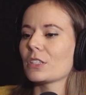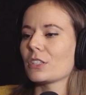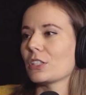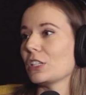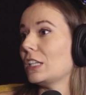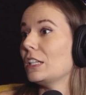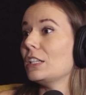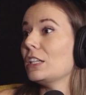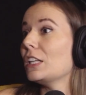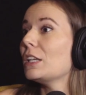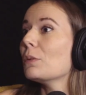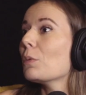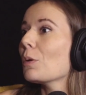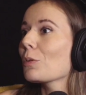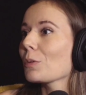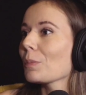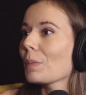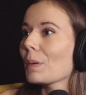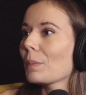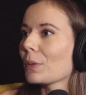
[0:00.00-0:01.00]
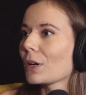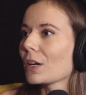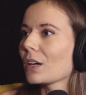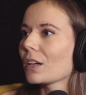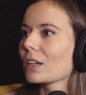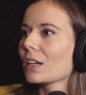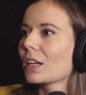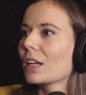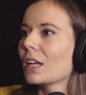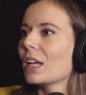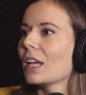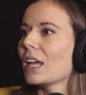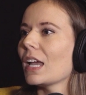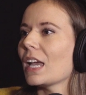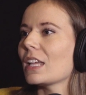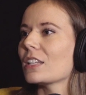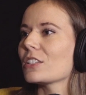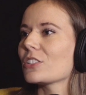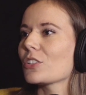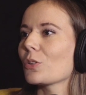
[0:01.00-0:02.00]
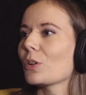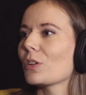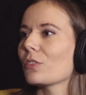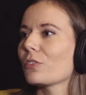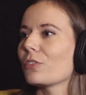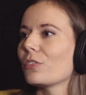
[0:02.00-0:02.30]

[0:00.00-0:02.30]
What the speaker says: He won't remember. And so